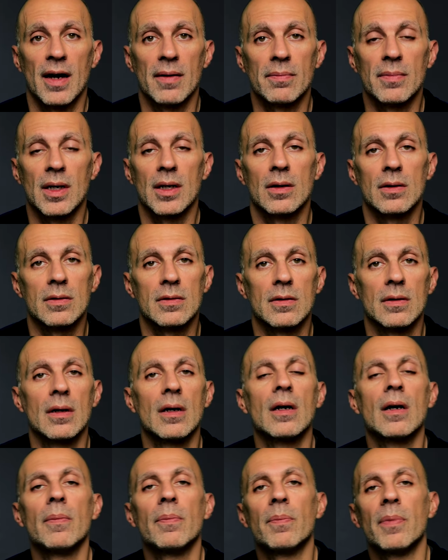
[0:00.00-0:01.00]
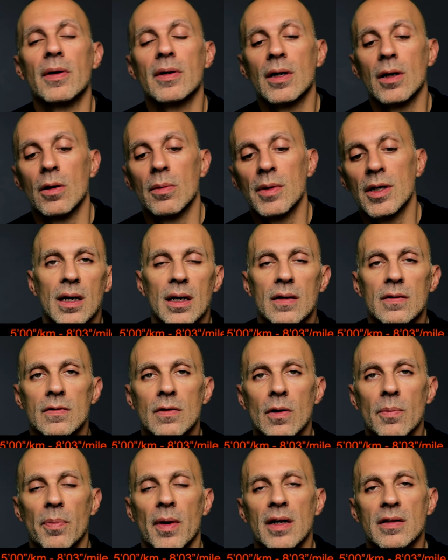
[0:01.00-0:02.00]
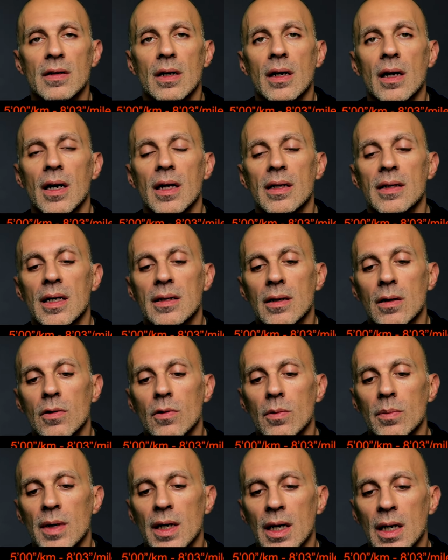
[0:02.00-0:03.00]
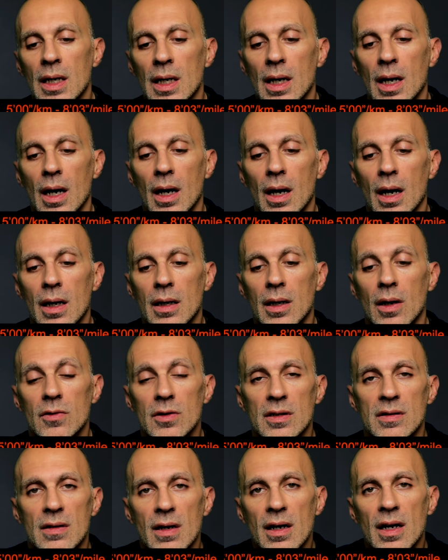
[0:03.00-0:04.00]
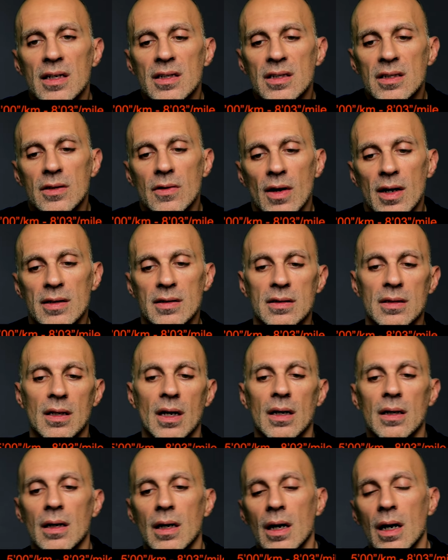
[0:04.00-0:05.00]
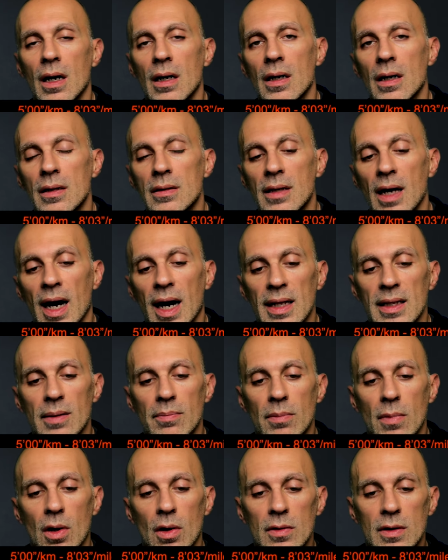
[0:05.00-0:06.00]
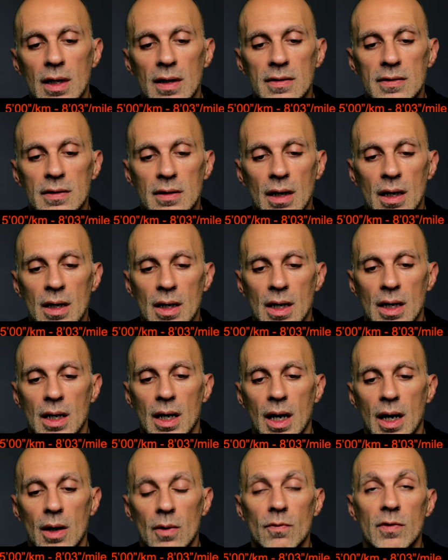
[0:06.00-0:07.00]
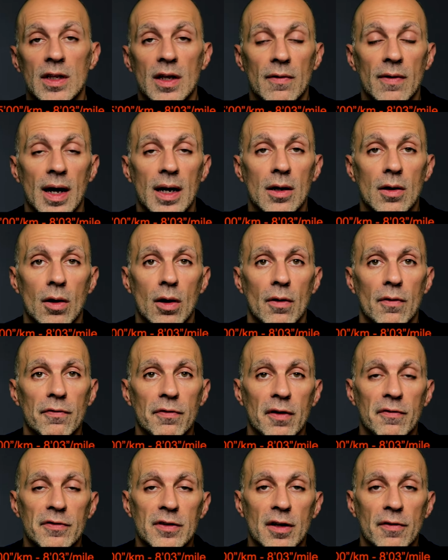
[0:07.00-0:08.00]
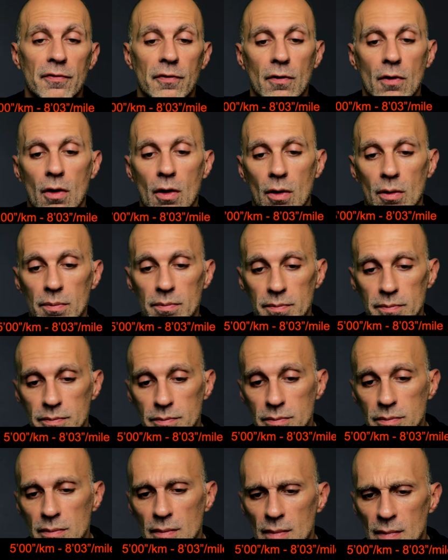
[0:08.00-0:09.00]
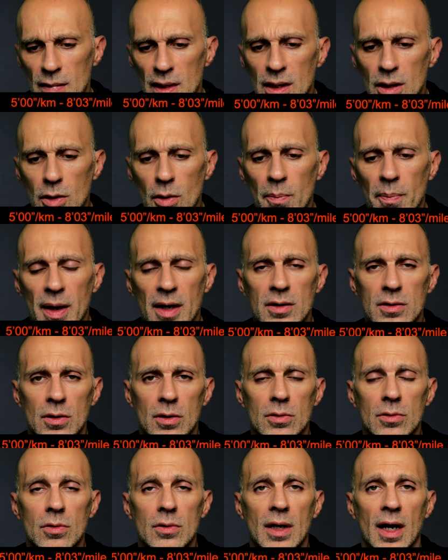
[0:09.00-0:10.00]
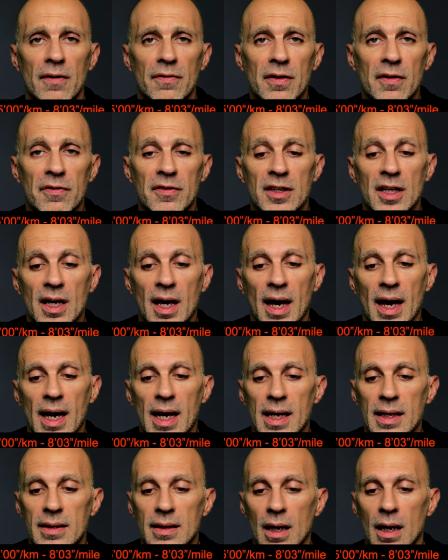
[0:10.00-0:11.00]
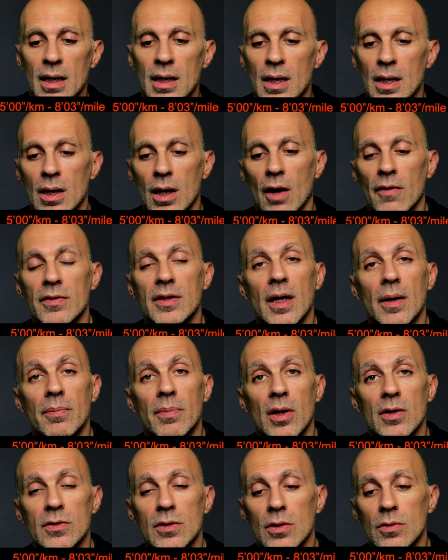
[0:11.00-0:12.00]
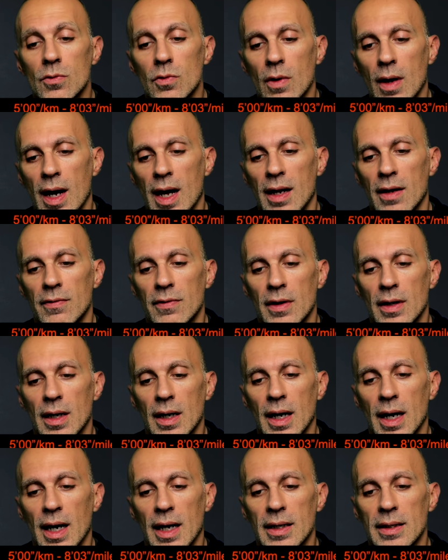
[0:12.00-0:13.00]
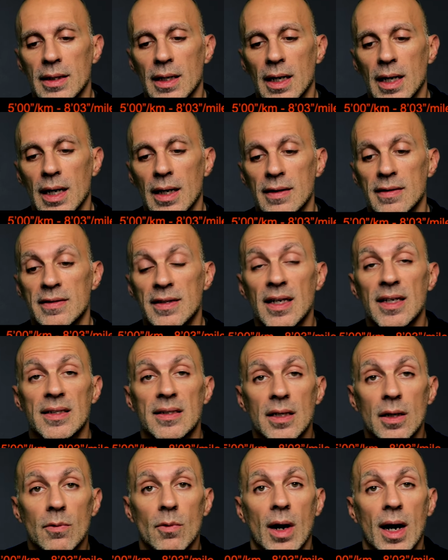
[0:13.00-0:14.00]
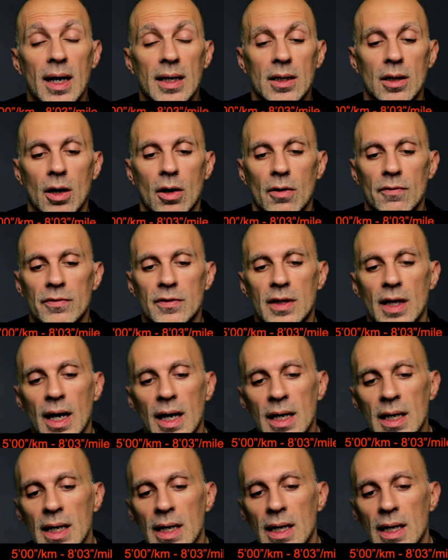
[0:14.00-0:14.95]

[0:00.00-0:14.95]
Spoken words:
minutes per kilometer. Surprisingly, the Takumi causes less stress than the other models with a value of 54 in comparison to the 58 of the Boston 12 and 61 of the